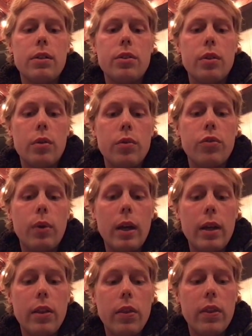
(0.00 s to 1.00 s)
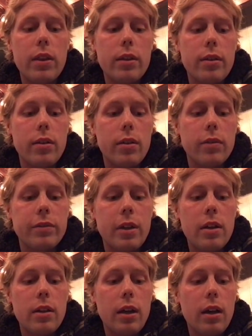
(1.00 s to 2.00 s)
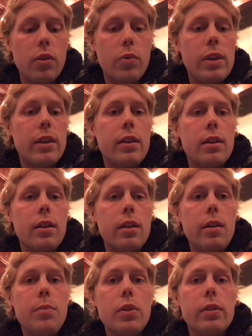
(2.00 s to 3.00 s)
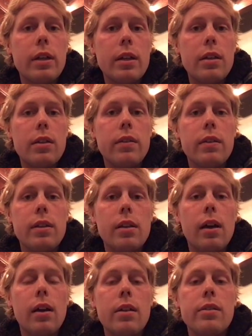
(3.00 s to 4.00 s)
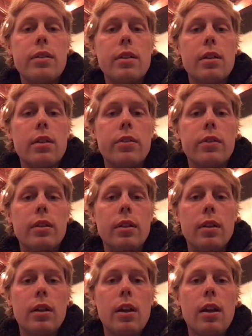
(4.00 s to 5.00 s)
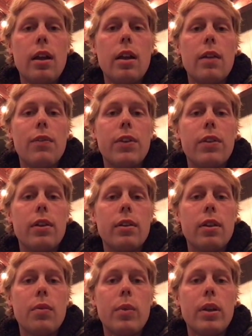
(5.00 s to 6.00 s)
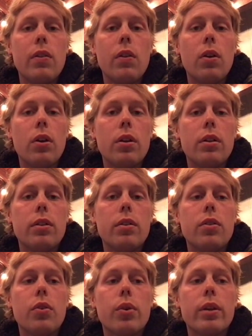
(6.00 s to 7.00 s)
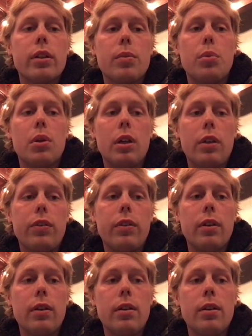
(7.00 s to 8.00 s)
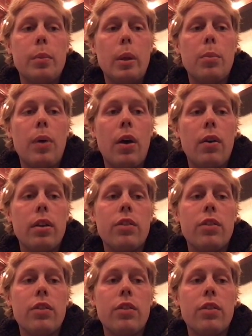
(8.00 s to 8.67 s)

to try and think of how we can emulate the ideas and everything that we learn during the books about